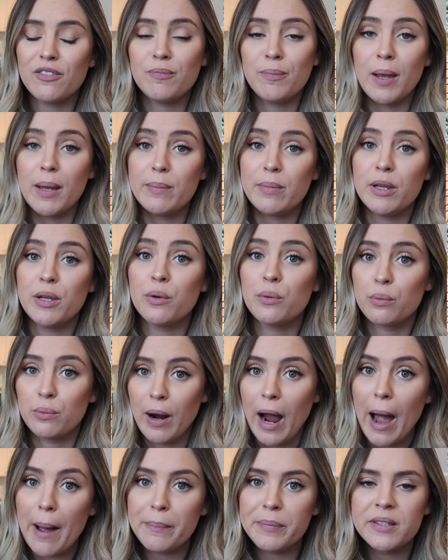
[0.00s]
of baby
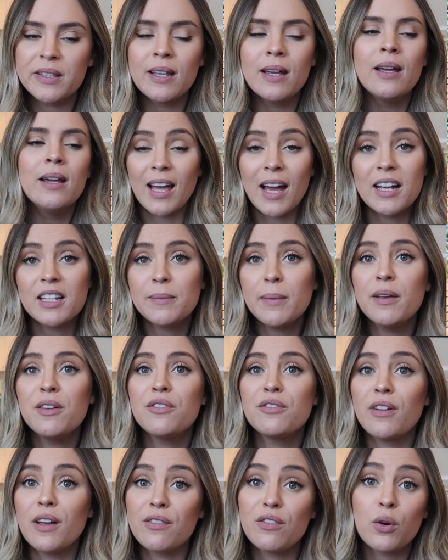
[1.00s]
wraps. That is my
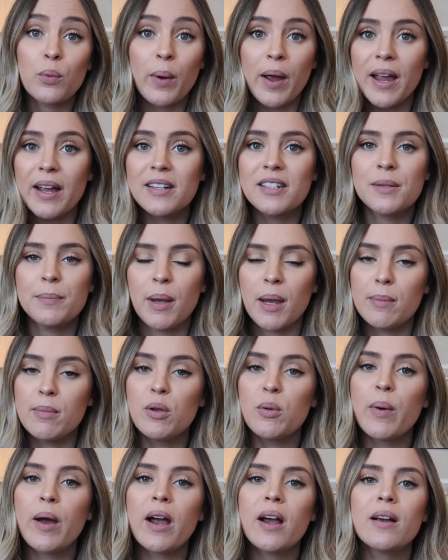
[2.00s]
favorite way to
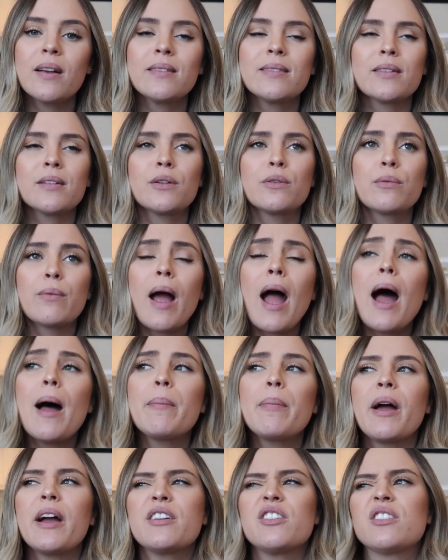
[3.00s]
baby wear is in a
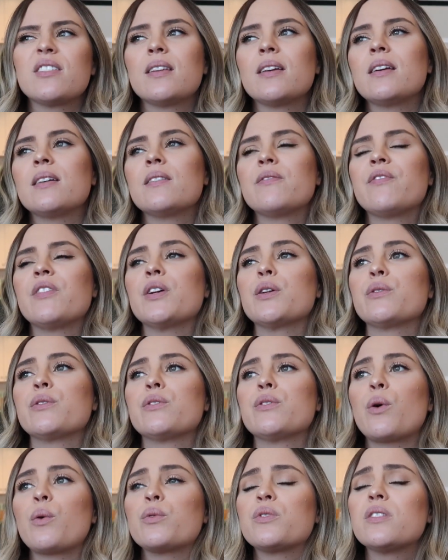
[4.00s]
wrap. I just think it feels
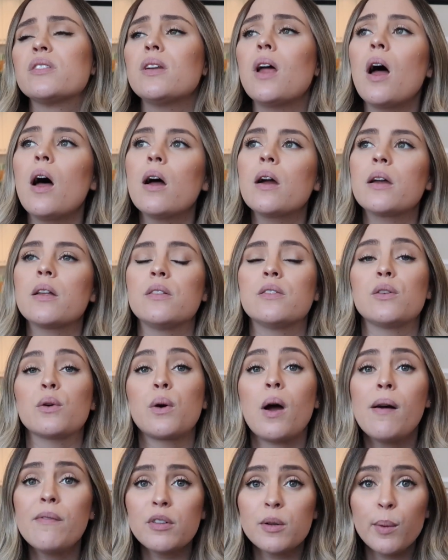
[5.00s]
so snug and so
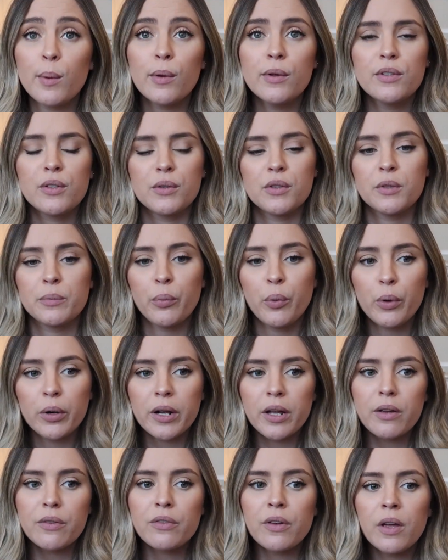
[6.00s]
comfortable and so
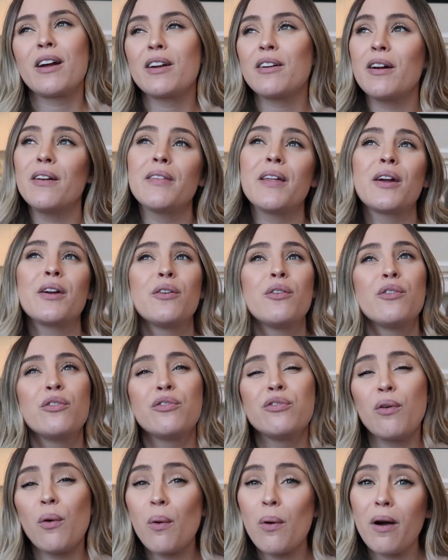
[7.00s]
supportive. Right around like
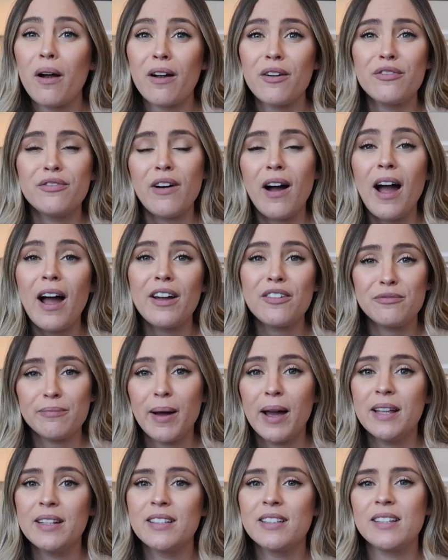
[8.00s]
four or five
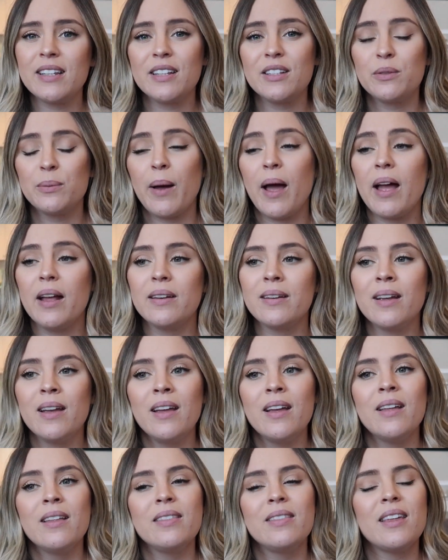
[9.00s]
months is when
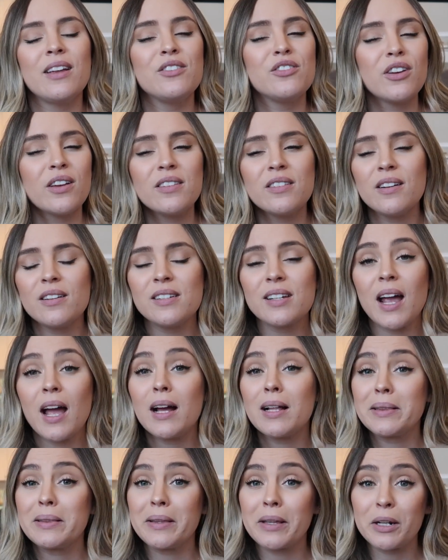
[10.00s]
they just start to
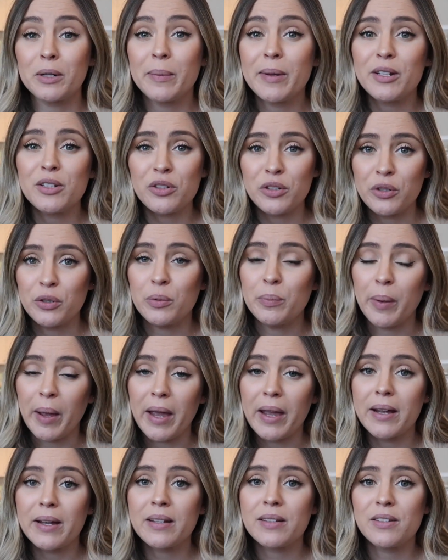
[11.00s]
get a little bit too
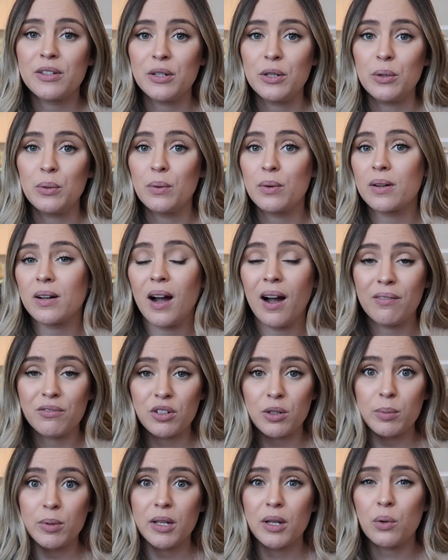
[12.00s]
big to
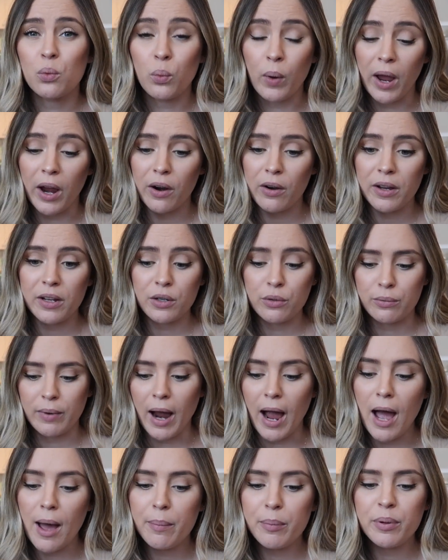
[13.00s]
comfortably wear in a
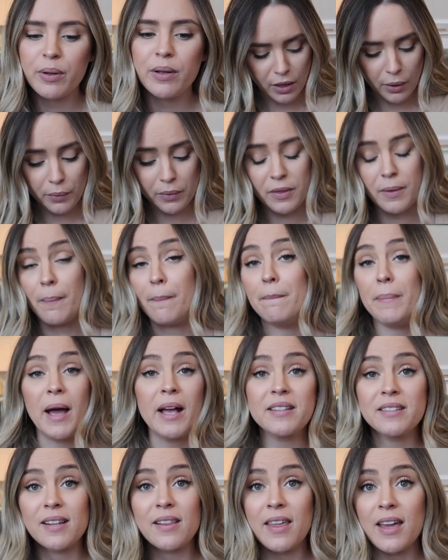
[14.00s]
wrap. So the
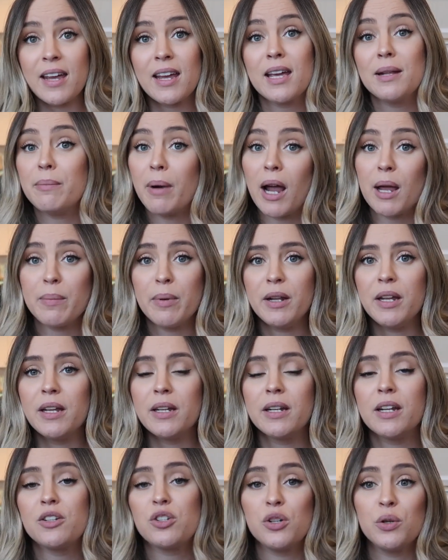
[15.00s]
best thing in my
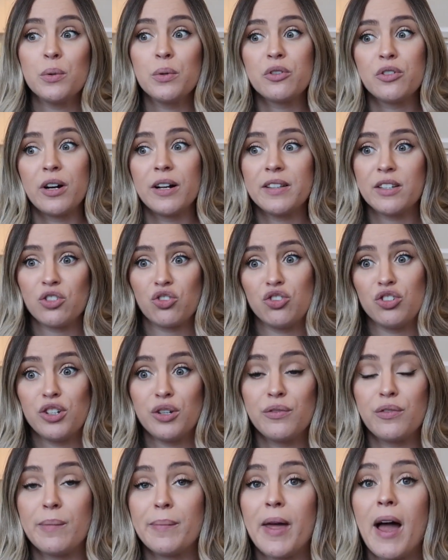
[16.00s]
opinion to transition
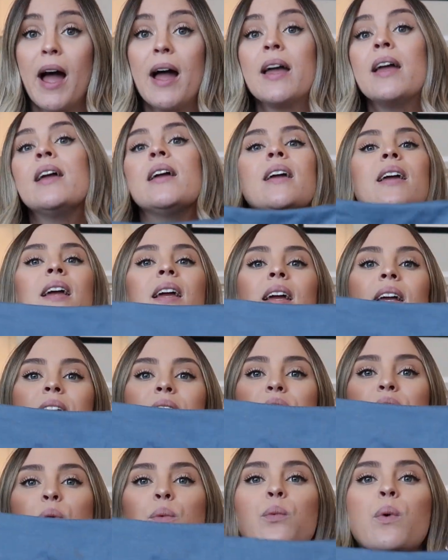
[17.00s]
to from that
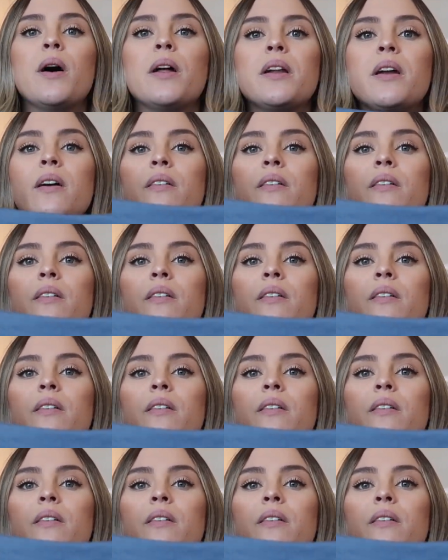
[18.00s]
is one